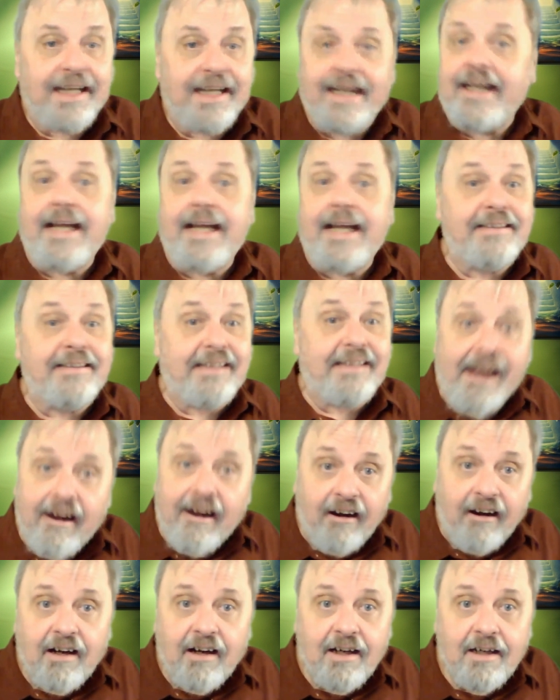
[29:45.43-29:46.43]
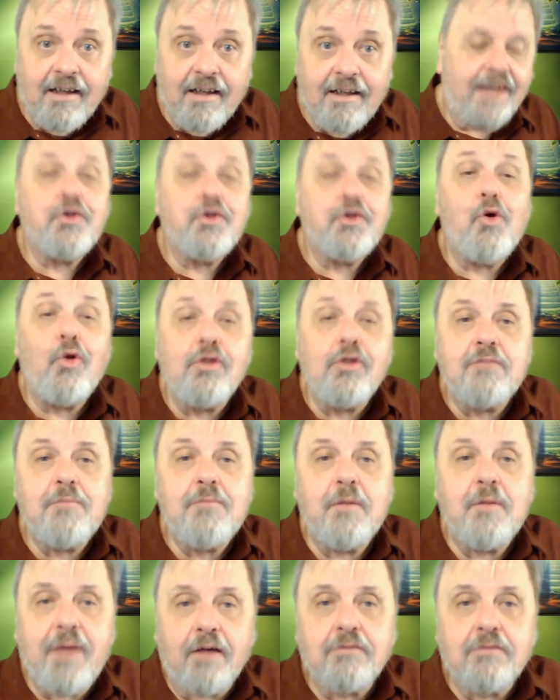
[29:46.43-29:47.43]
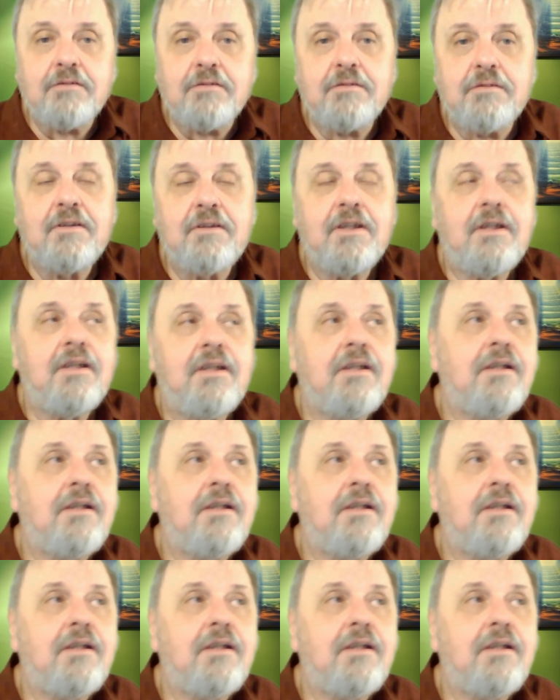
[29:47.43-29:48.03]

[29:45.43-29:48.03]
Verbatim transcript: It ain't there. I told him about